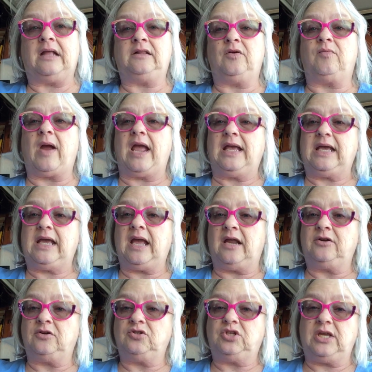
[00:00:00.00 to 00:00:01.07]
and the Reiki
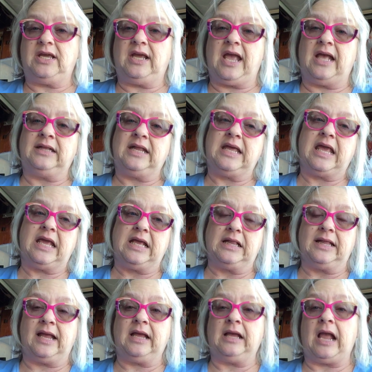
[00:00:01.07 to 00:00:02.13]
energy and the
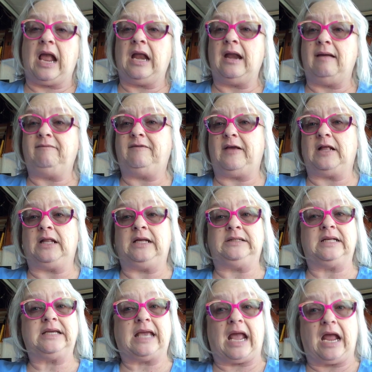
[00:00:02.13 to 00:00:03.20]
healing, and I'm
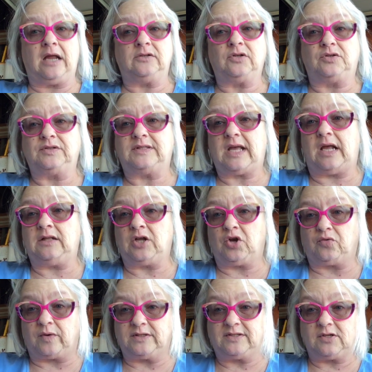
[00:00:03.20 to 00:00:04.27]
feeling the candles and the
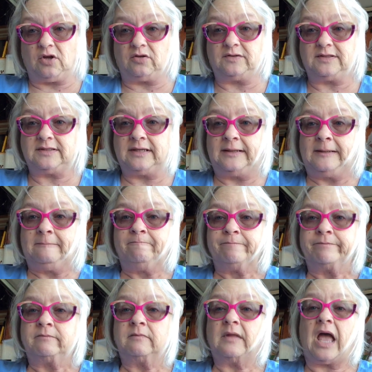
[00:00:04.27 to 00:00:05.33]
crystals.
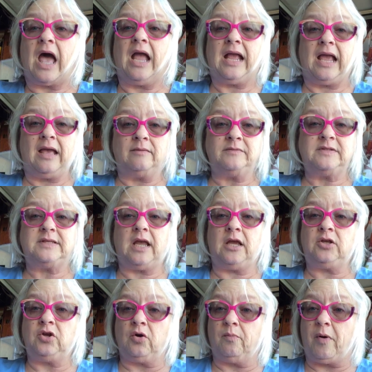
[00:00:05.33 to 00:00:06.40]
I am
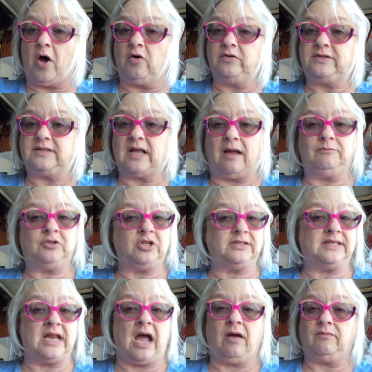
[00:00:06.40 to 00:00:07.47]
seeing your posts. I'm
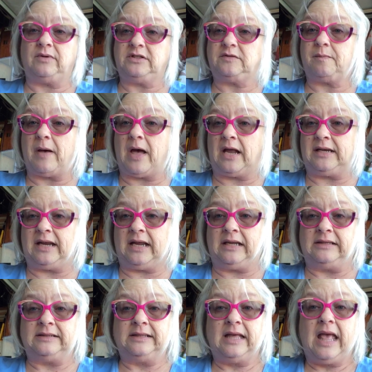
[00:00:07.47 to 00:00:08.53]
just not responding.
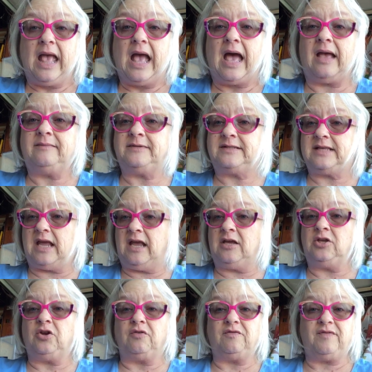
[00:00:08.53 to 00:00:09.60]
I'm
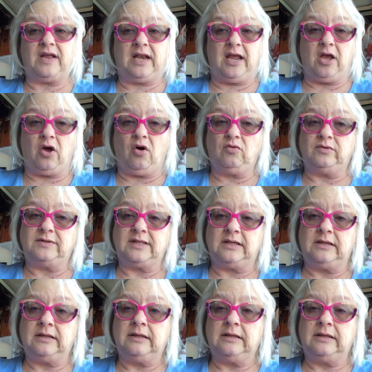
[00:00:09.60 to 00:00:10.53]
seeing your videos.